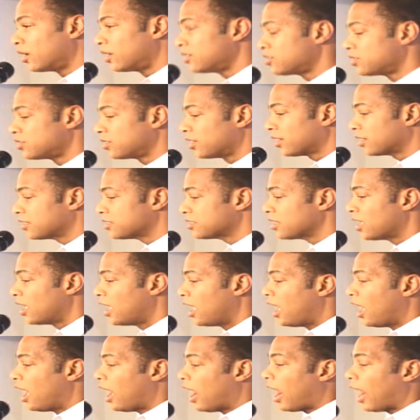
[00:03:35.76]
one in six.
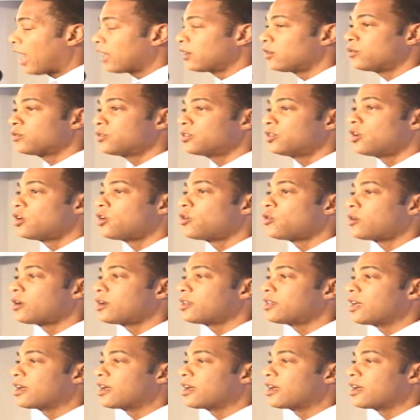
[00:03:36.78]
I don't know.